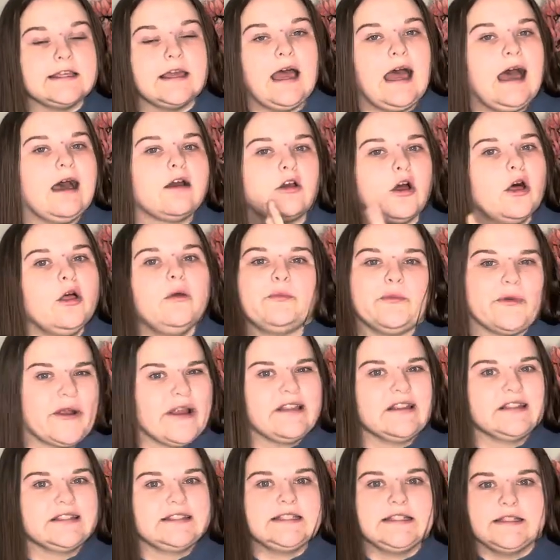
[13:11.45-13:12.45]
I'll call them
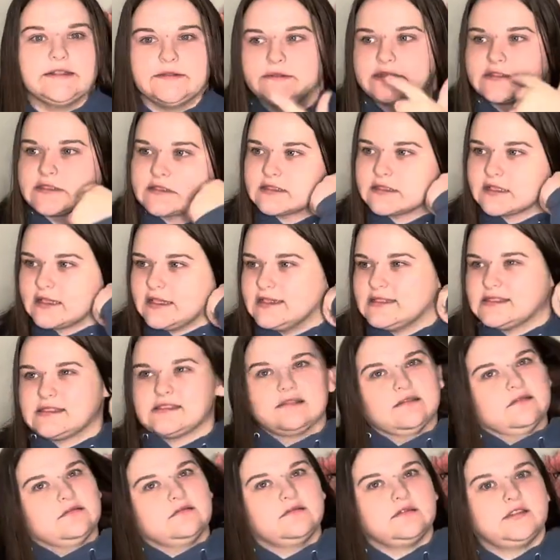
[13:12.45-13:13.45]
relatives because
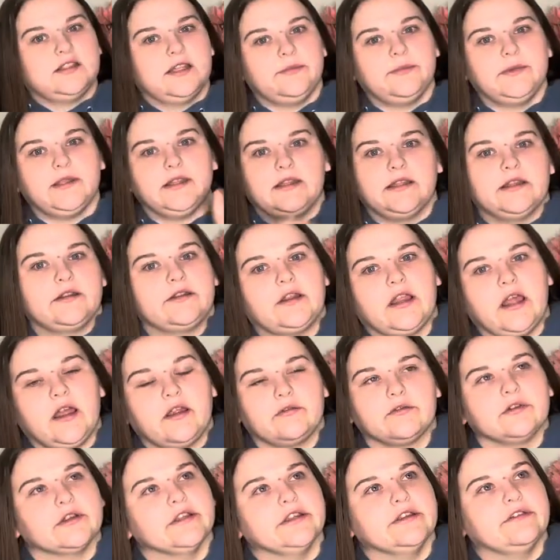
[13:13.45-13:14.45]
to me they're not
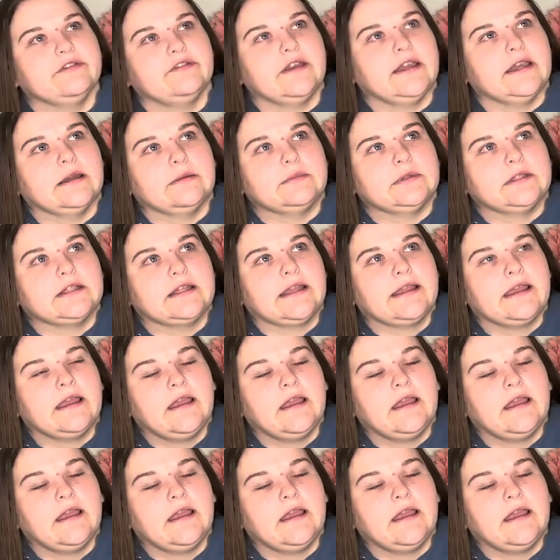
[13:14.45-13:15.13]
really family.